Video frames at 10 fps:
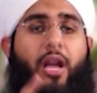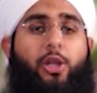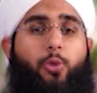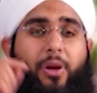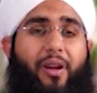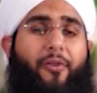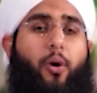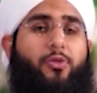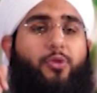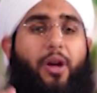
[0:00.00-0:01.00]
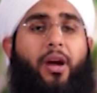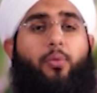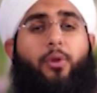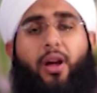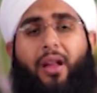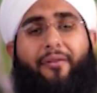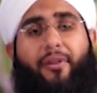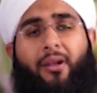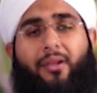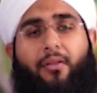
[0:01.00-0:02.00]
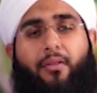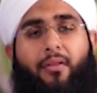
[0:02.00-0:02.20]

you would have also heard what I have heard."